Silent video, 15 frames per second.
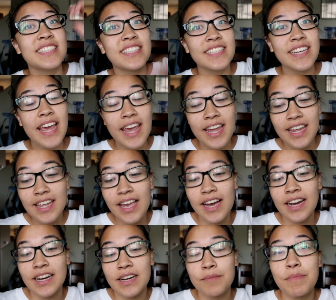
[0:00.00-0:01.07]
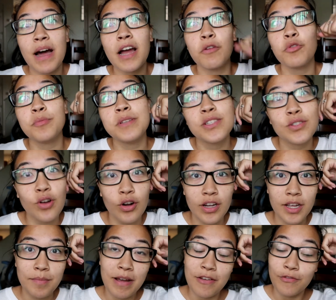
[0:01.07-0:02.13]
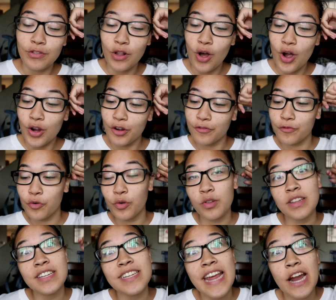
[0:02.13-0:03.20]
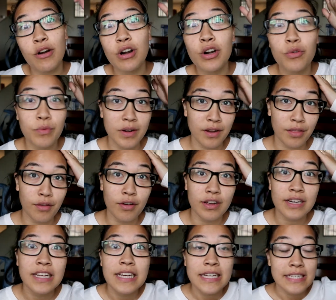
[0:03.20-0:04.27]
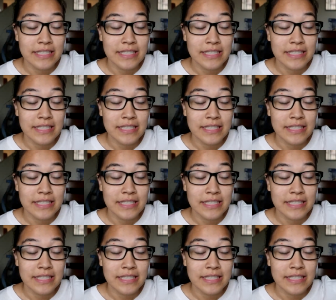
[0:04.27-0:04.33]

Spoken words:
today I will be starting my vlog for the Tarot Readathon.